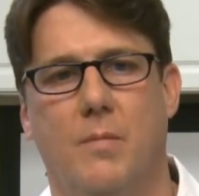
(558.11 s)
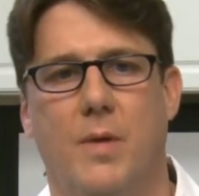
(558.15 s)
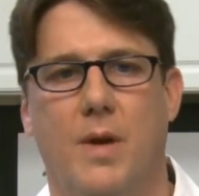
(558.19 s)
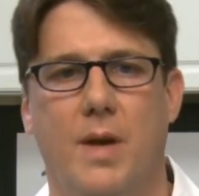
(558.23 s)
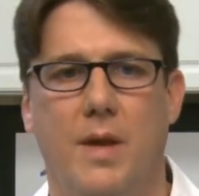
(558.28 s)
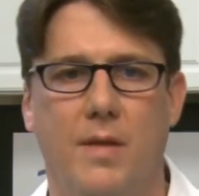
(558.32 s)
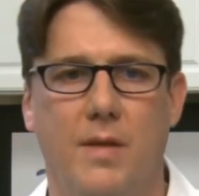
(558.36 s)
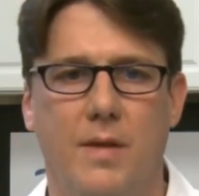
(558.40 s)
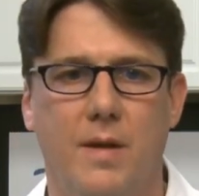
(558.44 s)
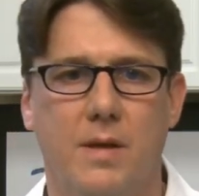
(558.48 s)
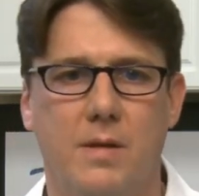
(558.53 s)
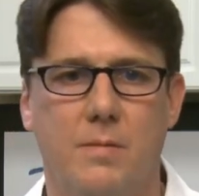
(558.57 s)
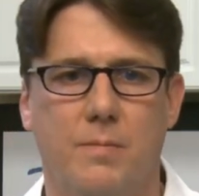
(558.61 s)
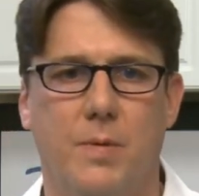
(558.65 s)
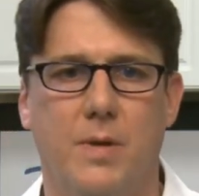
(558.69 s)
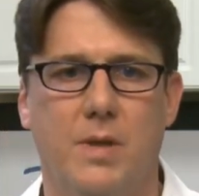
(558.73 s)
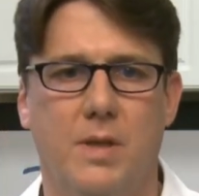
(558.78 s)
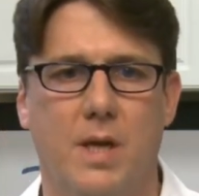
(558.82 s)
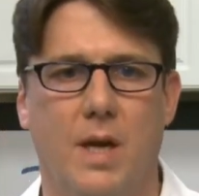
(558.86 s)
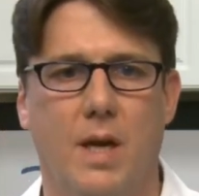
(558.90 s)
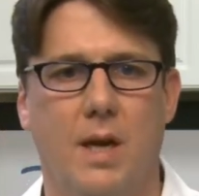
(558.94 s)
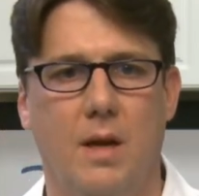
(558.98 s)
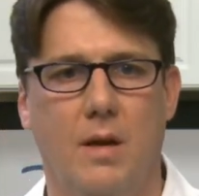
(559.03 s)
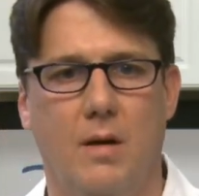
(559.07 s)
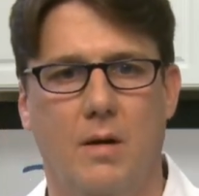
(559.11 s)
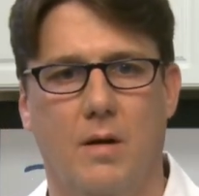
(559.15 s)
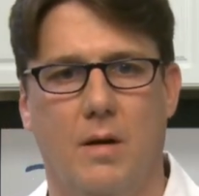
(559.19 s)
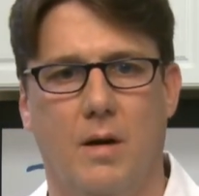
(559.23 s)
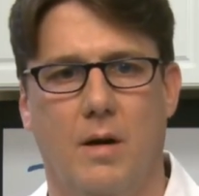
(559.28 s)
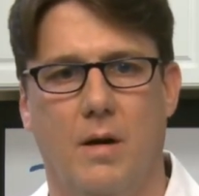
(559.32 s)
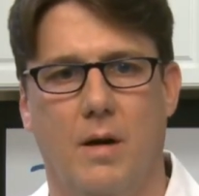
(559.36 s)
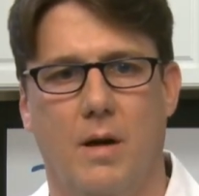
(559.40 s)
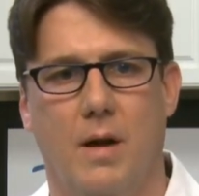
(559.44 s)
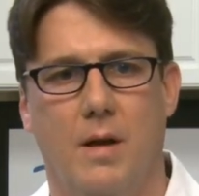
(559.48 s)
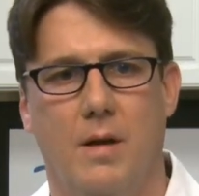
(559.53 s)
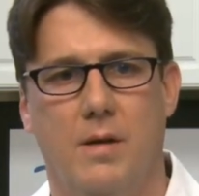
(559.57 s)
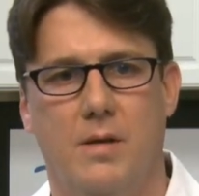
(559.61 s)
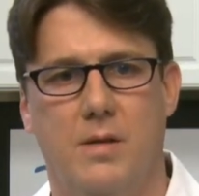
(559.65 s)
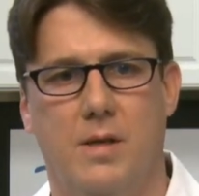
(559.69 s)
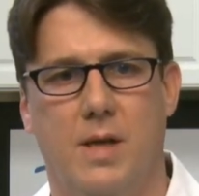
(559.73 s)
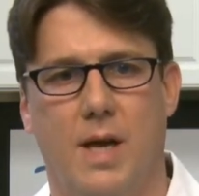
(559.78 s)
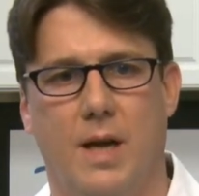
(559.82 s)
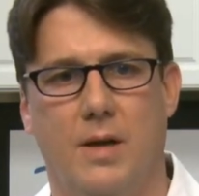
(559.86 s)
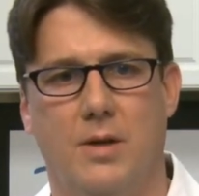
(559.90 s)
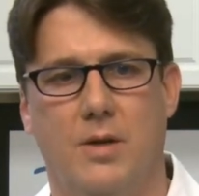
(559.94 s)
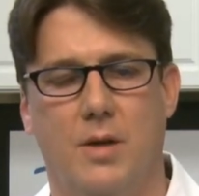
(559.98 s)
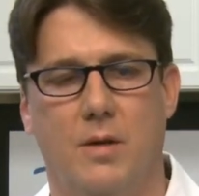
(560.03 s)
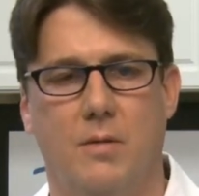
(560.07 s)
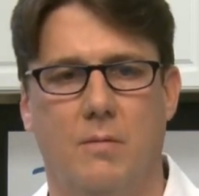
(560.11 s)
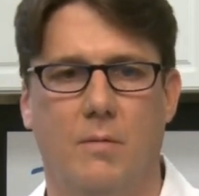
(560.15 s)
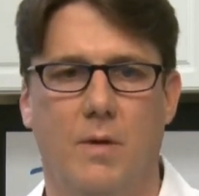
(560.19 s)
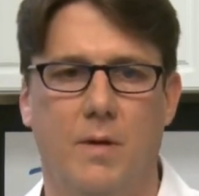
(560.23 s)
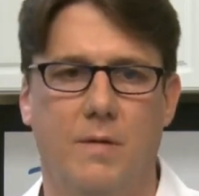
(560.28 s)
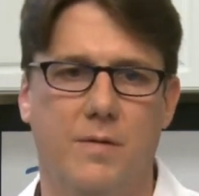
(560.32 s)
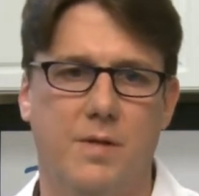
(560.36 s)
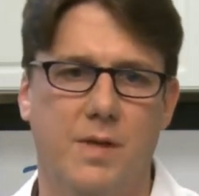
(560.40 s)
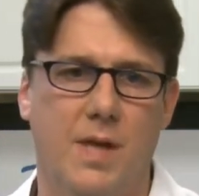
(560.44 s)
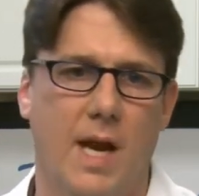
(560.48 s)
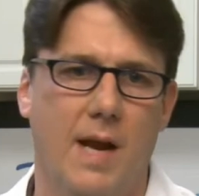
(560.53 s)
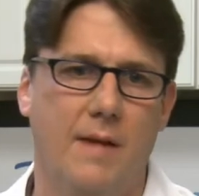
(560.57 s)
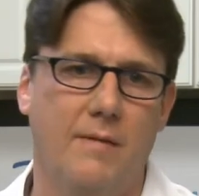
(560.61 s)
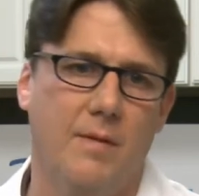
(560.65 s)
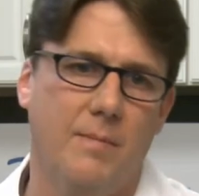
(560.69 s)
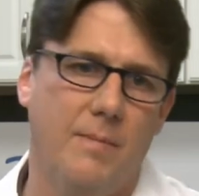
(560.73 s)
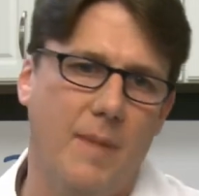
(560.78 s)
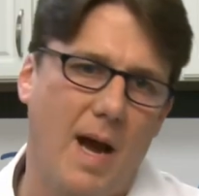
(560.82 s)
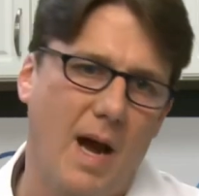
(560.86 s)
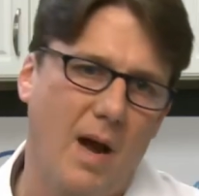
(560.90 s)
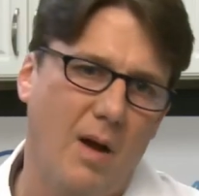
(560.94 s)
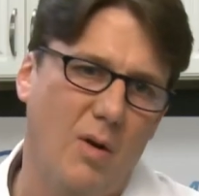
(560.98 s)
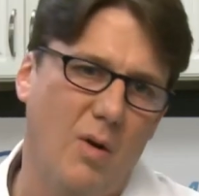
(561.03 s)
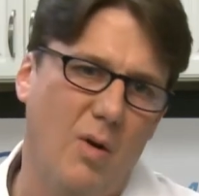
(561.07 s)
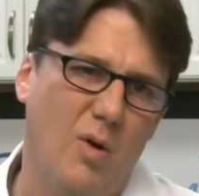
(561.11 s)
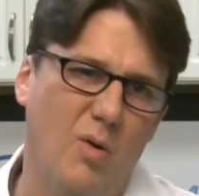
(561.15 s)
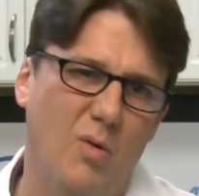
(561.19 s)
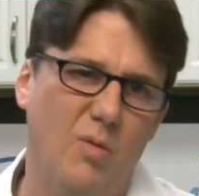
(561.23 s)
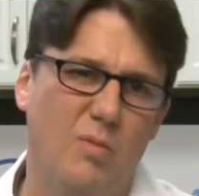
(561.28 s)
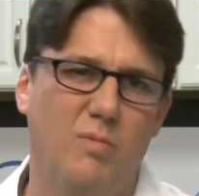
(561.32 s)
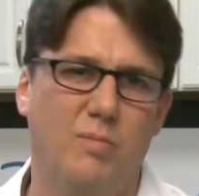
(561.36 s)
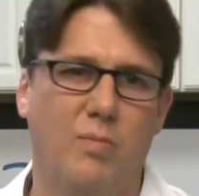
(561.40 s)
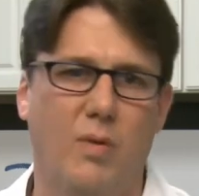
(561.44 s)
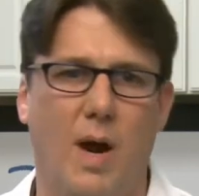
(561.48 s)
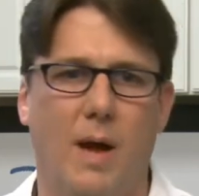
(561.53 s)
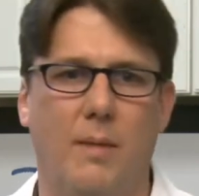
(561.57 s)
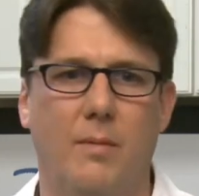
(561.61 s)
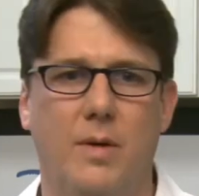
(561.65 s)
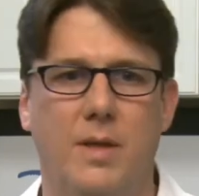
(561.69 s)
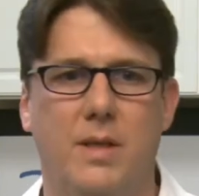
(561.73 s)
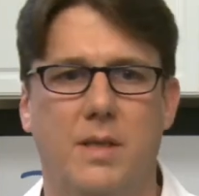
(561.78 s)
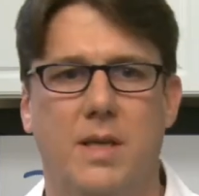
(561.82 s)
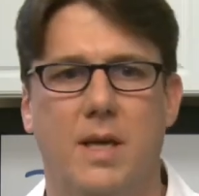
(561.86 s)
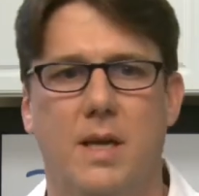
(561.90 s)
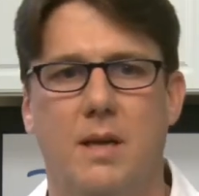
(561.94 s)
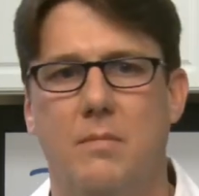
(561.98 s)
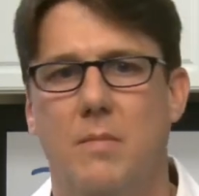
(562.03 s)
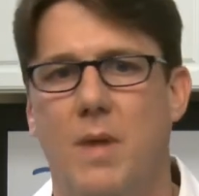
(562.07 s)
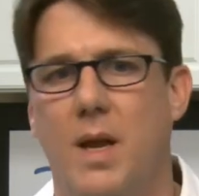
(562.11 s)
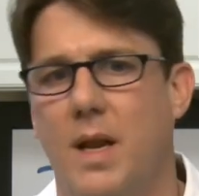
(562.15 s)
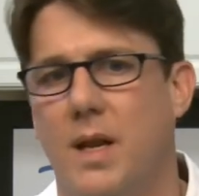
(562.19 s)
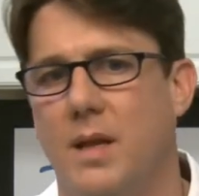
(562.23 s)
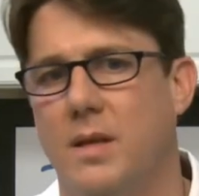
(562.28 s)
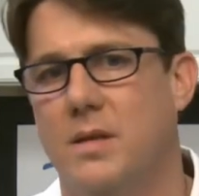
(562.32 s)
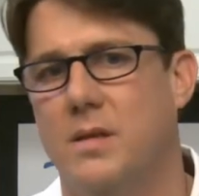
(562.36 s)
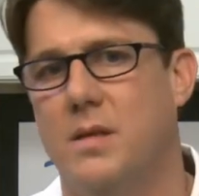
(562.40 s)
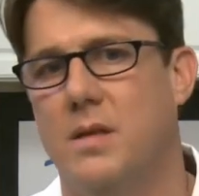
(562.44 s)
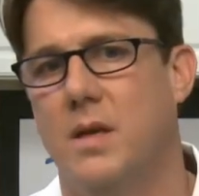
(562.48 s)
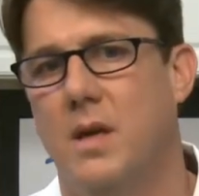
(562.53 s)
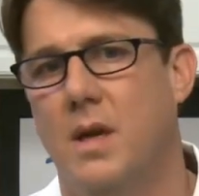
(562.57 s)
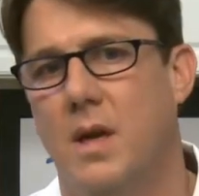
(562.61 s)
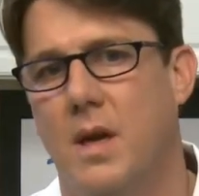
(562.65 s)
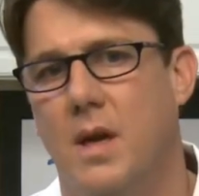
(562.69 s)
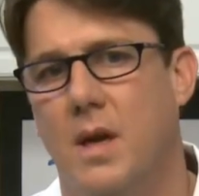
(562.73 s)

But in this particular section, we've saved about, probably 10 minutes.